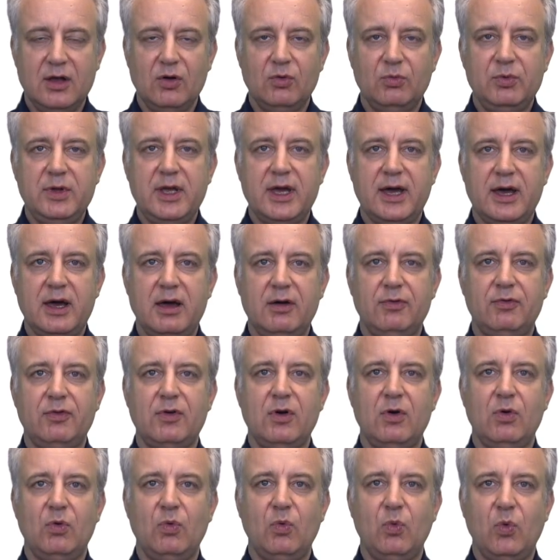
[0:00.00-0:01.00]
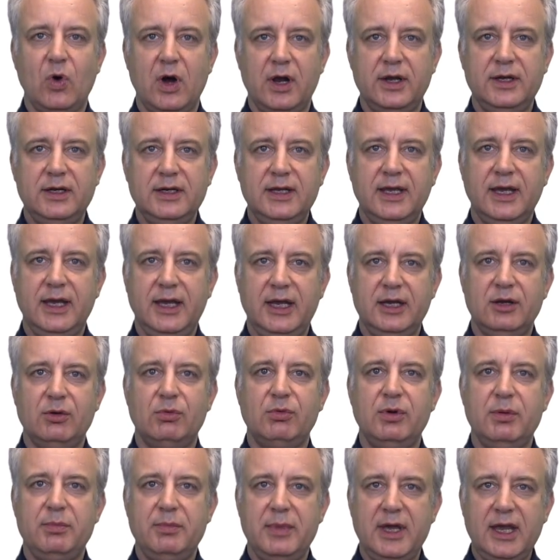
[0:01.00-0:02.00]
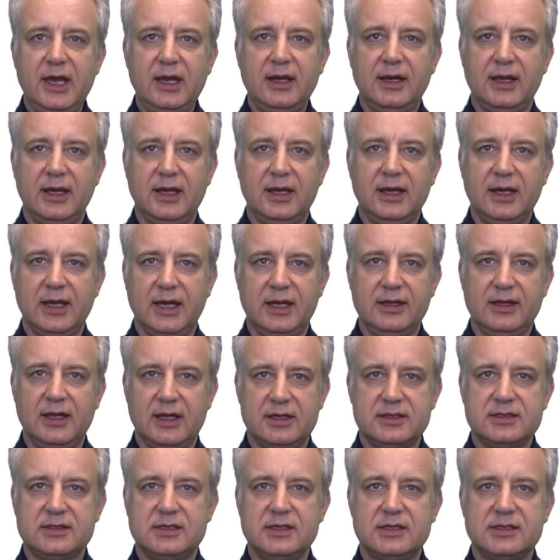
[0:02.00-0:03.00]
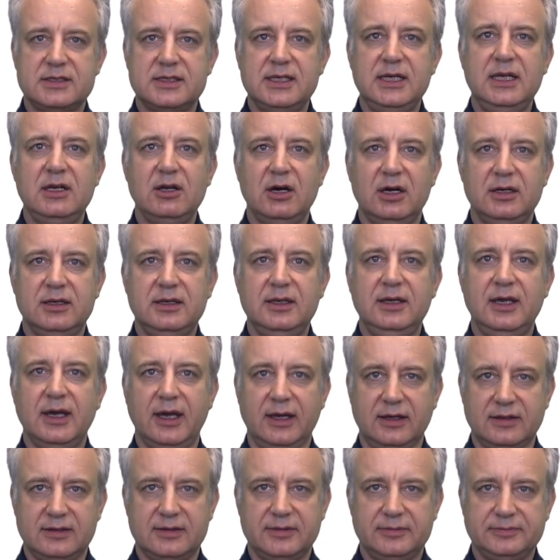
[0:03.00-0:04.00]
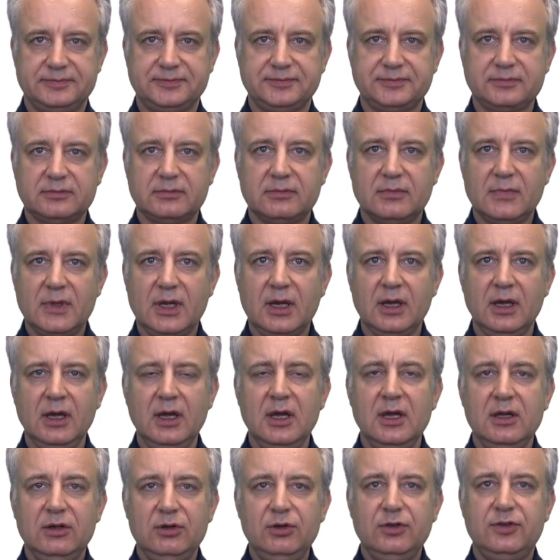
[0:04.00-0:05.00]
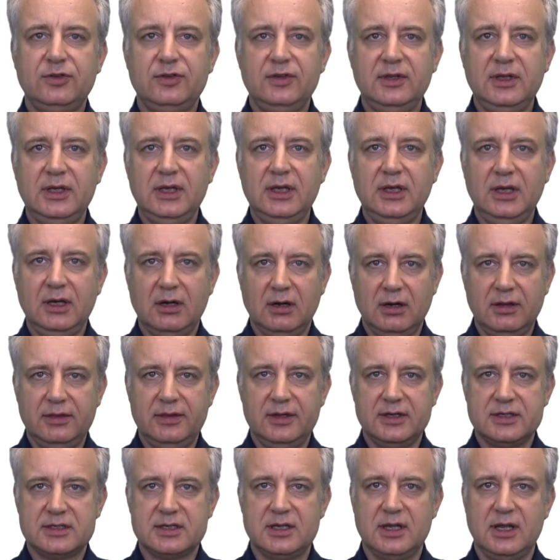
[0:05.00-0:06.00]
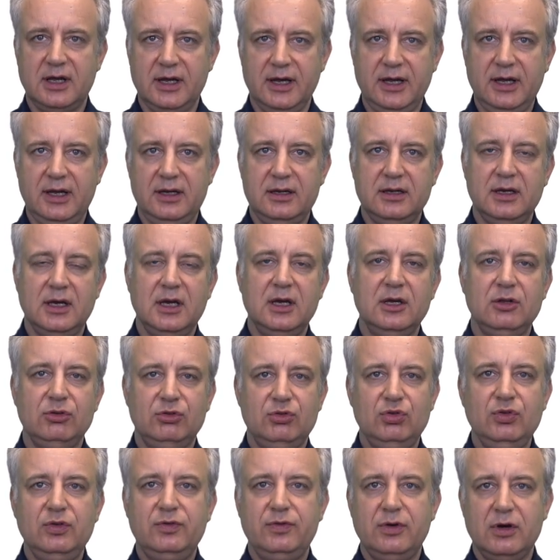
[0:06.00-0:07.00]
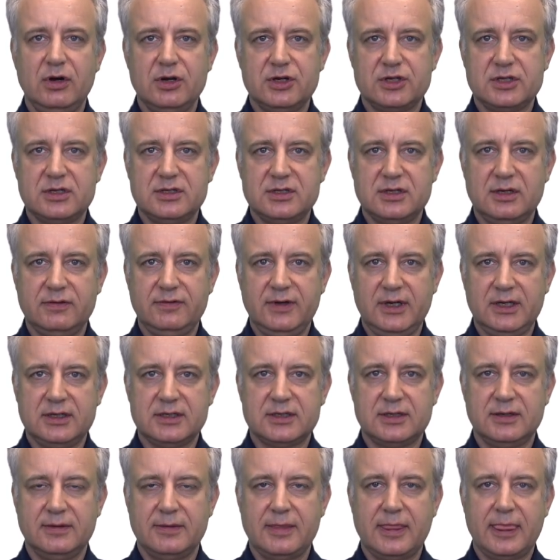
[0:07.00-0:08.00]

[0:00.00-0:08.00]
We have one gate remaining, and that's the C0 gate. You see on this slide two versions of it.